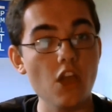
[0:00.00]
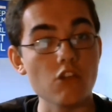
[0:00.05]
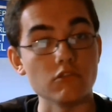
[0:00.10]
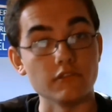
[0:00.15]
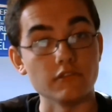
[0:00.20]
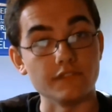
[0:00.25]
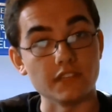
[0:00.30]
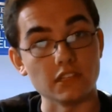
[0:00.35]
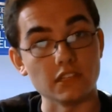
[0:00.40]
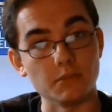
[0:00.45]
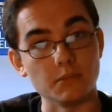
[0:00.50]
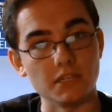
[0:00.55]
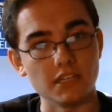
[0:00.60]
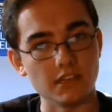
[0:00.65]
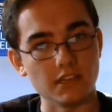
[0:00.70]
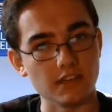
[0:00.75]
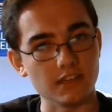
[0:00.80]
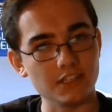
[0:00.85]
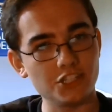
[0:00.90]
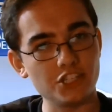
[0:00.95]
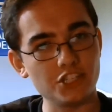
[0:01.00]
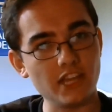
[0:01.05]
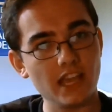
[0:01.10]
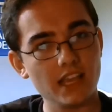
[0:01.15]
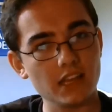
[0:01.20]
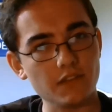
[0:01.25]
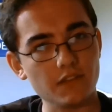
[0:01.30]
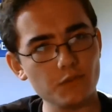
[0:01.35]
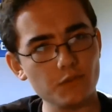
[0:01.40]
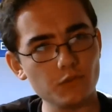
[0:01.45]
Reveal a minion in each
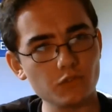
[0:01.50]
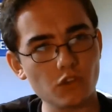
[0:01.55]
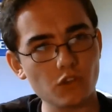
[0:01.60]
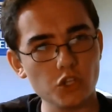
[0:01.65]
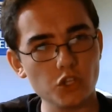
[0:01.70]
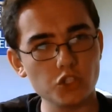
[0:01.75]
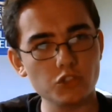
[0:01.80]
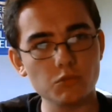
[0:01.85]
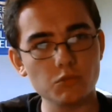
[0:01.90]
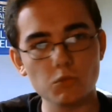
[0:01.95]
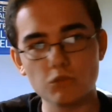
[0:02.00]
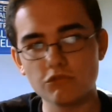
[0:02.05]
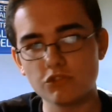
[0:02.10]
deck, and if yours costs more,